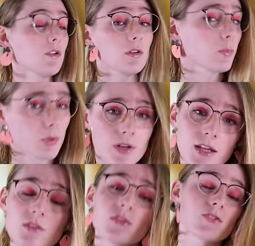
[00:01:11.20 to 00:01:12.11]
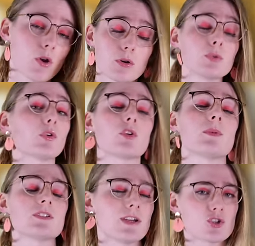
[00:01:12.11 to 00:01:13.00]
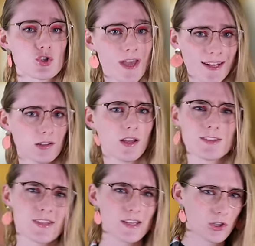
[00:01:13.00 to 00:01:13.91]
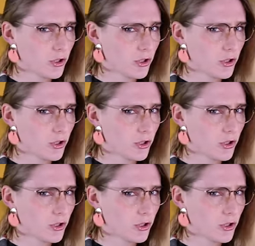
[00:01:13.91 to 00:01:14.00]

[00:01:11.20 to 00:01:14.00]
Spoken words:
there is plenty of historical documentation to analyze here.